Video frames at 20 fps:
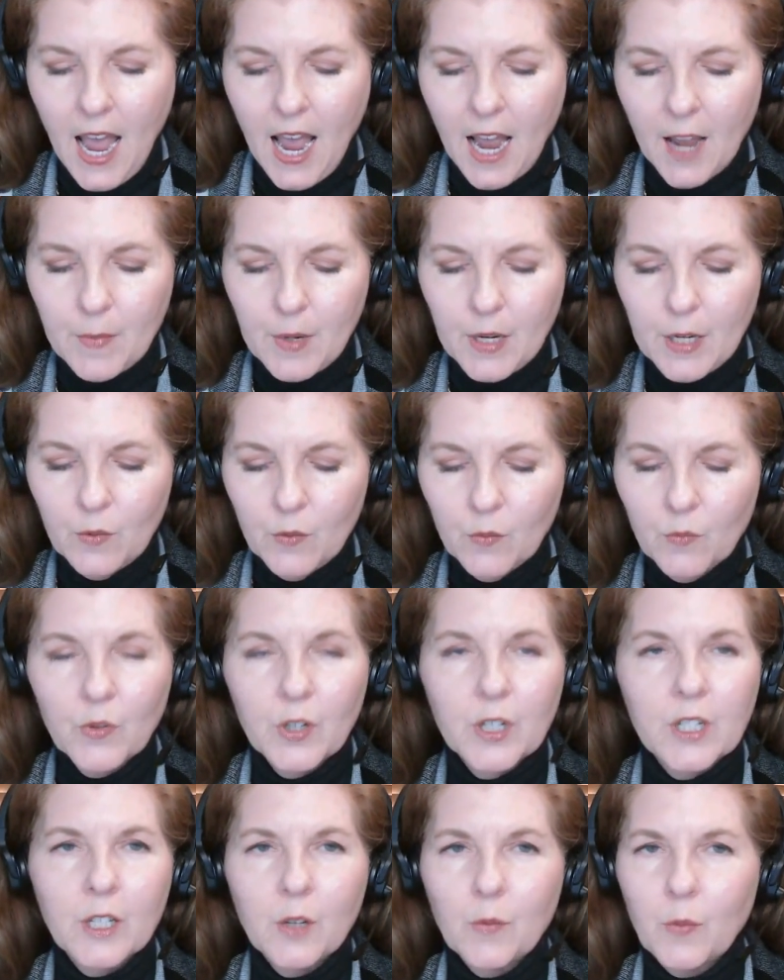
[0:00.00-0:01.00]
I mean,
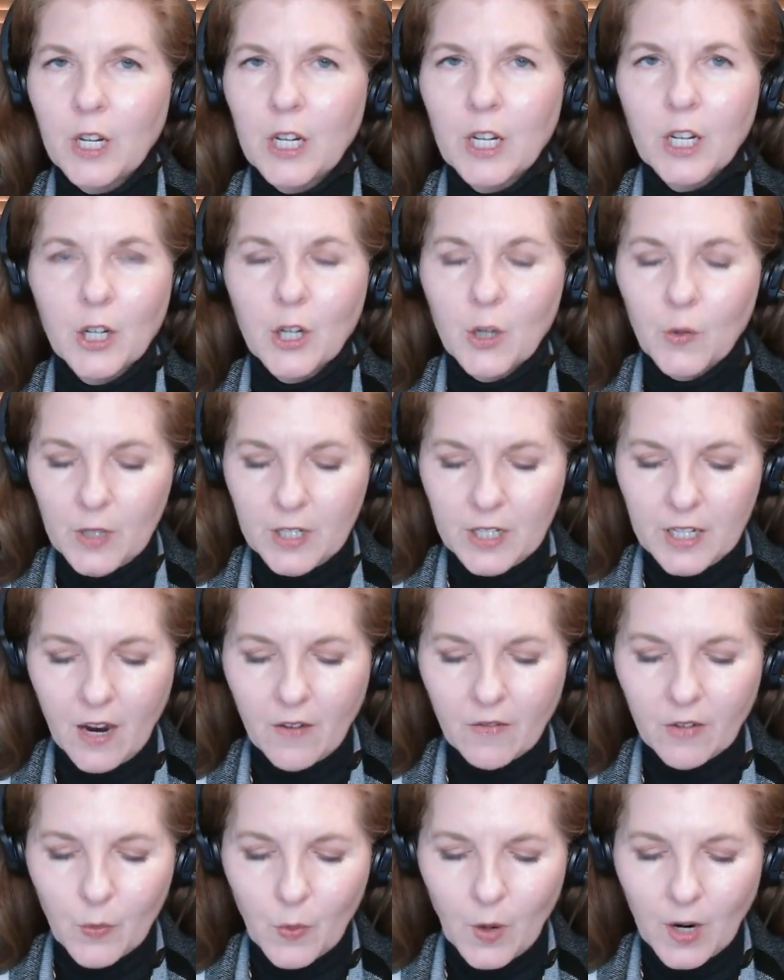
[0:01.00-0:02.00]
really, we could go into
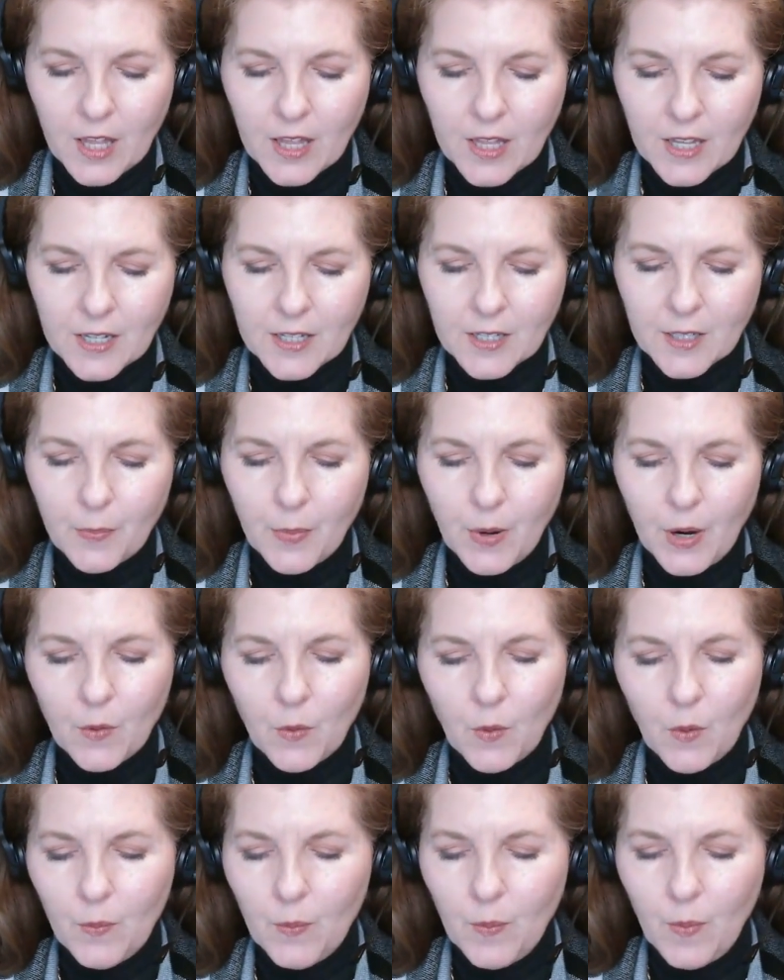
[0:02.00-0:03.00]
every one of these, but